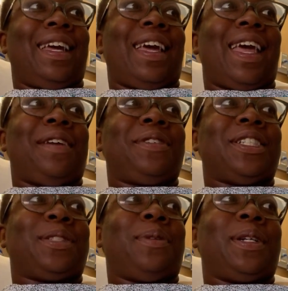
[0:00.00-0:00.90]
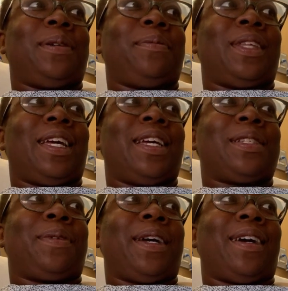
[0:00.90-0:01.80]
it was just one of them
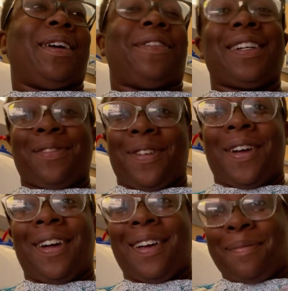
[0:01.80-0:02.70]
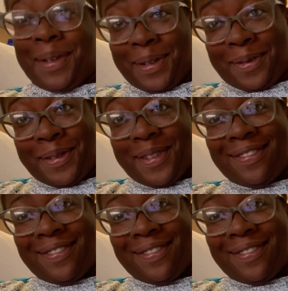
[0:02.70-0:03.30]
things where, first of all, I'm beautiful.